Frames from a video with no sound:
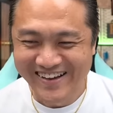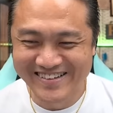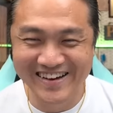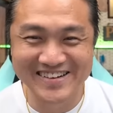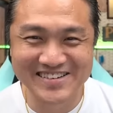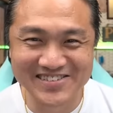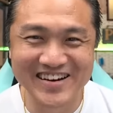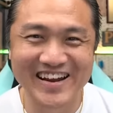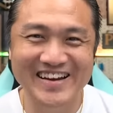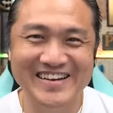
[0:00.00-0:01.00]
Just
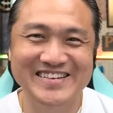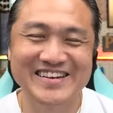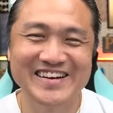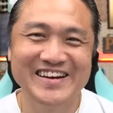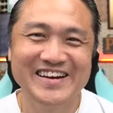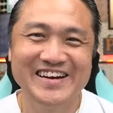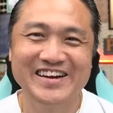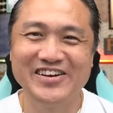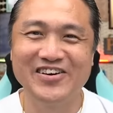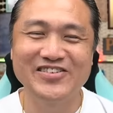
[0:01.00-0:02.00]
relax.
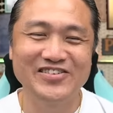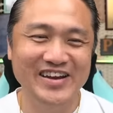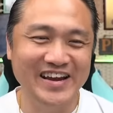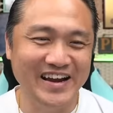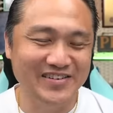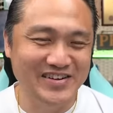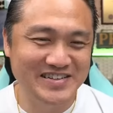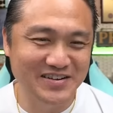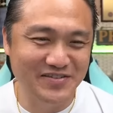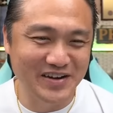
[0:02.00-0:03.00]
You know, today I
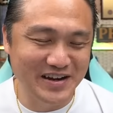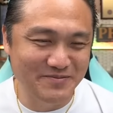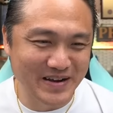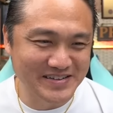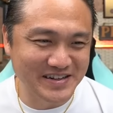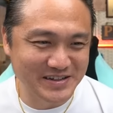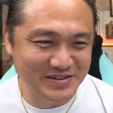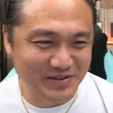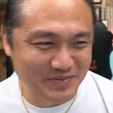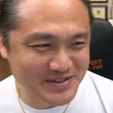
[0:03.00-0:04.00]
received a message
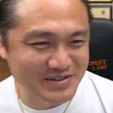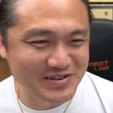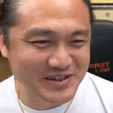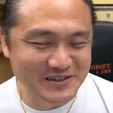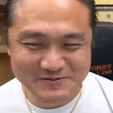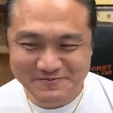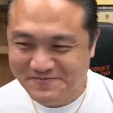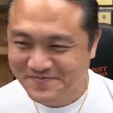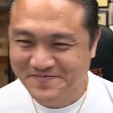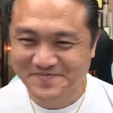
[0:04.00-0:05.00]
from a student,
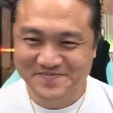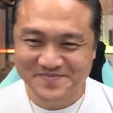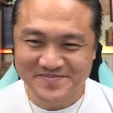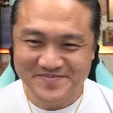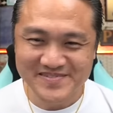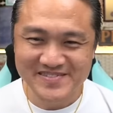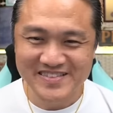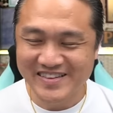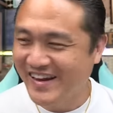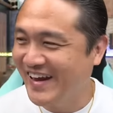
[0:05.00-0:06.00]

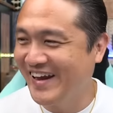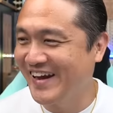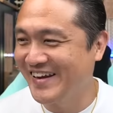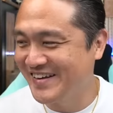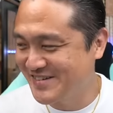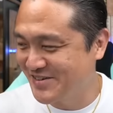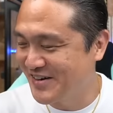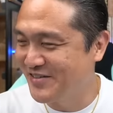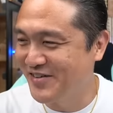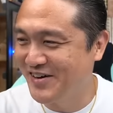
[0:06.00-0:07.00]
and the
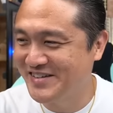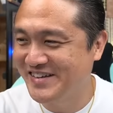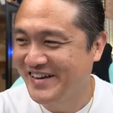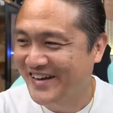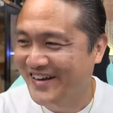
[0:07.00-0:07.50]
student was